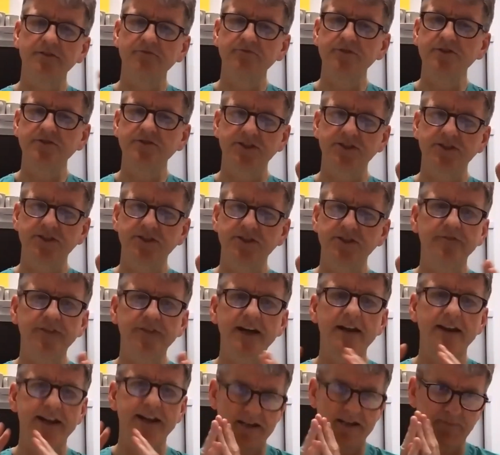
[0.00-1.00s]
the routine of
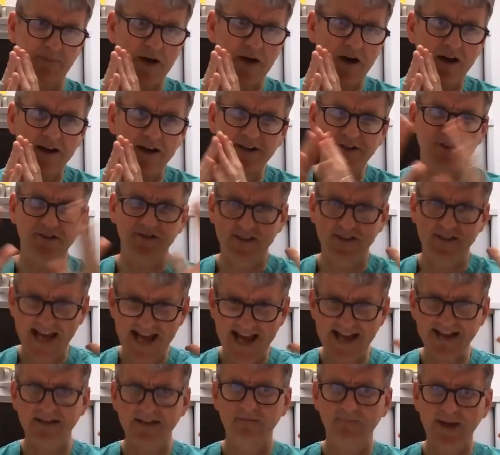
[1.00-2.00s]
it, and it's partly just the
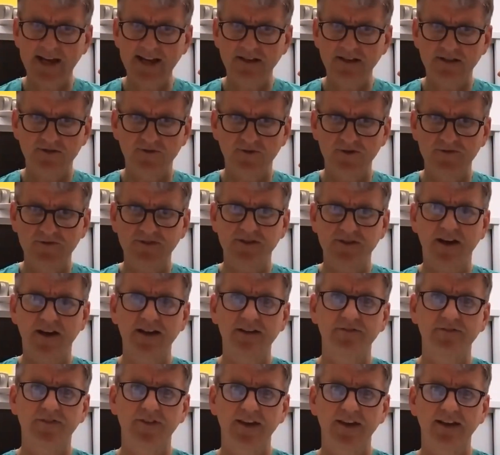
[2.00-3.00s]
headspace sort of
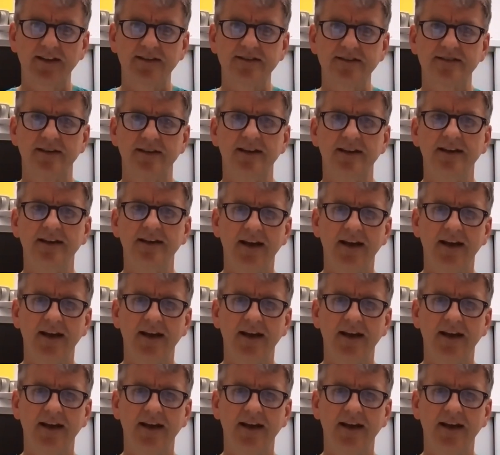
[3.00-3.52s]
side of things.